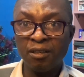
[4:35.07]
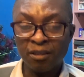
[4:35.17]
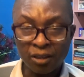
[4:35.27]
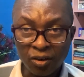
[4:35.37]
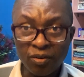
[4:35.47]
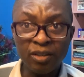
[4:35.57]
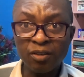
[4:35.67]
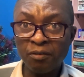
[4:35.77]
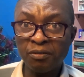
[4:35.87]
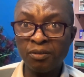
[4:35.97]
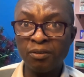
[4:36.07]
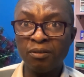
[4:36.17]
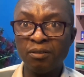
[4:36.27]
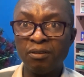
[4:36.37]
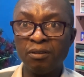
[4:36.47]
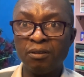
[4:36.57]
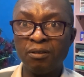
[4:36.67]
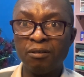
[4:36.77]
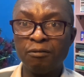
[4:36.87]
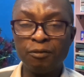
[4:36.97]
The current governor,
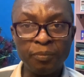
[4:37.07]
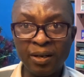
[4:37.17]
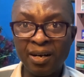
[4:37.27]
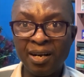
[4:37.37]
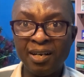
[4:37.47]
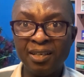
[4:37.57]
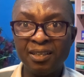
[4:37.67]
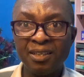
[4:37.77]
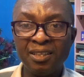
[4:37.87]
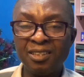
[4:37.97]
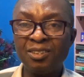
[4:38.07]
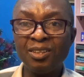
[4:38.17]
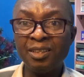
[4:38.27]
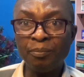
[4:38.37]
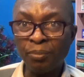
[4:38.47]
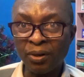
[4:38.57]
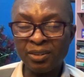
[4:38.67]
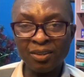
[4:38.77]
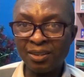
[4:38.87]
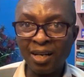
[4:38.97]
Fubara, is not a boy,
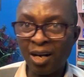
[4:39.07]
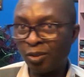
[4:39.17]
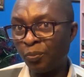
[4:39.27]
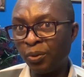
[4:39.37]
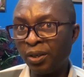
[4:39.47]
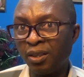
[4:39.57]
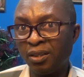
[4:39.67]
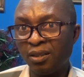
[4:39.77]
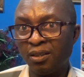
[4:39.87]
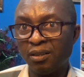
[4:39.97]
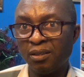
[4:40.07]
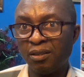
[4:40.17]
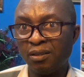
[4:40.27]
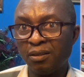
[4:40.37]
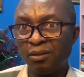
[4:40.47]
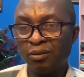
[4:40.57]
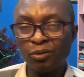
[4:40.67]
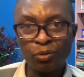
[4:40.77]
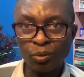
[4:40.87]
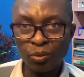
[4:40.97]
he's not a houseboy
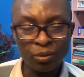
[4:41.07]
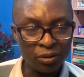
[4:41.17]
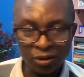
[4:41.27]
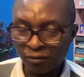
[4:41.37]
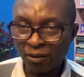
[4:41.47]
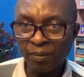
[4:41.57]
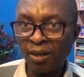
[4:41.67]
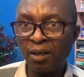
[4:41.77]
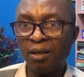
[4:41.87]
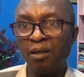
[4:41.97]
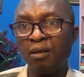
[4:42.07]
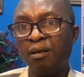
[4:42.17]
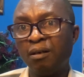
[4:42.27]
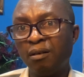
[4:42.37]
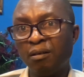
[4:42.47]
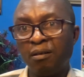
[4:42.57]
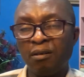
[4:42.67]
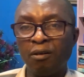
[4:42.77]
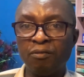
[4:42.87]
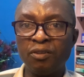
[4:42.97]
to the former
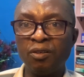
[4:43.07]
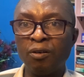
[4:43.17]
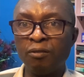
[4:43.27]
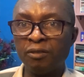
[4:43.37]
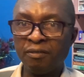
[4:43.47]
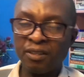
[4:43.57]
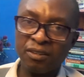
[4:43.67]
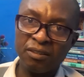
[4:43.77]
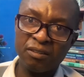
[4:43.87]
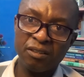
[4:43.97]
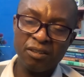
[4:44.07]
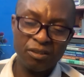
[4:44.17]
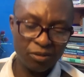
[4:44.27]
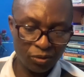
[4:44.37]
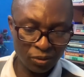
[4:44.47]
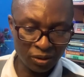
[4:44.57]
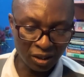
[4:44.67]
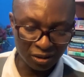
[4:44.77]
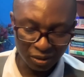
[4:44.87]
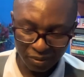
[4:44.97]
governor of River State. So it's
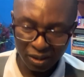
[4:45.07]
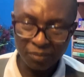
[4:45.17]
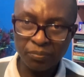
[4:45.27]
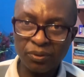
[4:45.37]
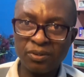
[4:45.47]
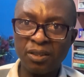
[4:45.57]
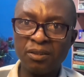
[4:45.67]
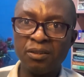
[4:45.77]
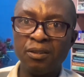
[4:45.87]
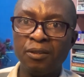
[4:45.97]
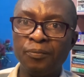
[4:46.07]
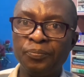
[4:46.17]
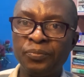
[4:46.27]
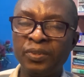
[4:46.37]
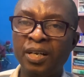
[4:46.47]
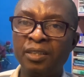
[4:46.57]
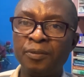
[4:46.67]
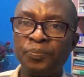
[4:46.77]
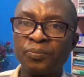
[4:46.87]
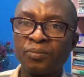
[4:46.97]
extremely important that
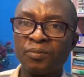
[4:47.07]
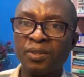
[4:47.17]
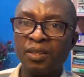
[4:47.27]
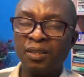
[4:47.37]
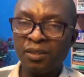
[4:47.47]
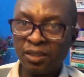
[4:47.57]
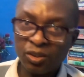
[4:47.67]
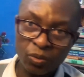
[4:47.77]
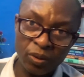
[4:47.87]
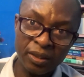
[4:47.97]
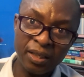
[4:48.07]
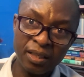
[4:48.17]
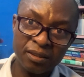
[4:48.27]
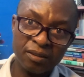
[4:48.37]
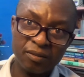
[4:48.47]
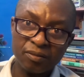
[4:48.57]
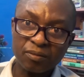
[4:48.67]
these two leaders